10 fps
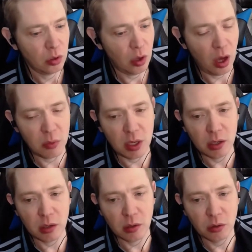I
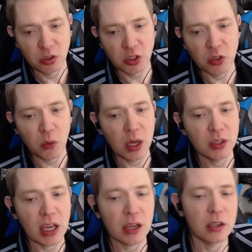mean, just the way
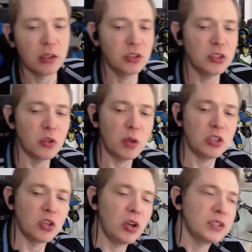
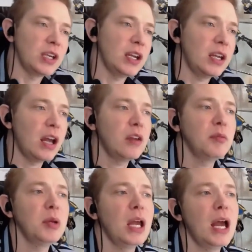Sean said it. Not
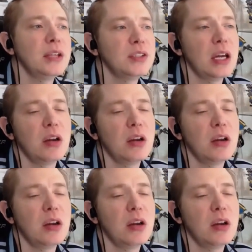everybody has that.